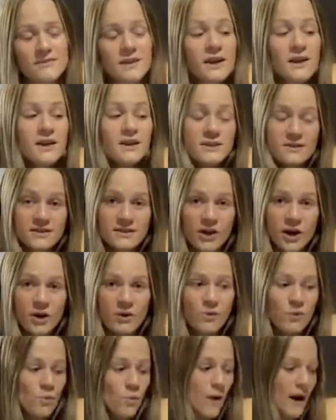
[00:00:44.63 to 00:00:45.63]

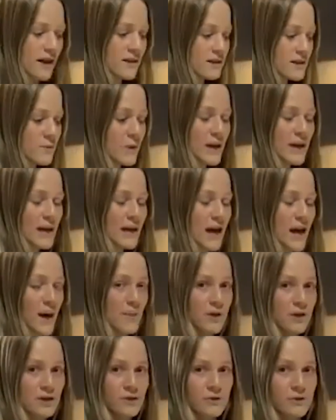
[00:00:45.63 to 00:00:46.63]
So whilst we're here,
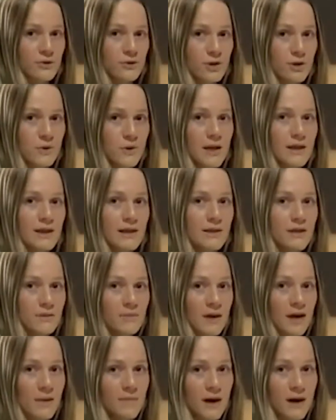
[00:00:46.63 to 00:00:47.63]
I'm going to talk to you a little
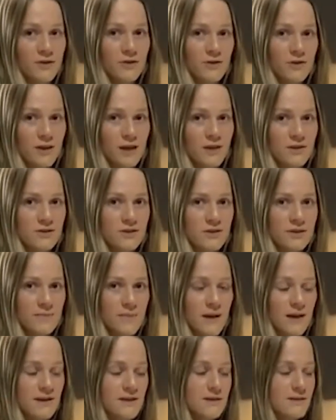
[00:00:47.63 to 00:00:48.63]
bit about your kitchen
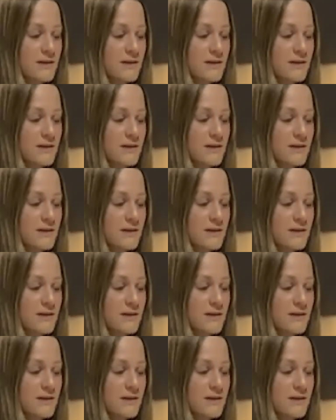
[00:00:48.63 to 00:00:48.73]
space.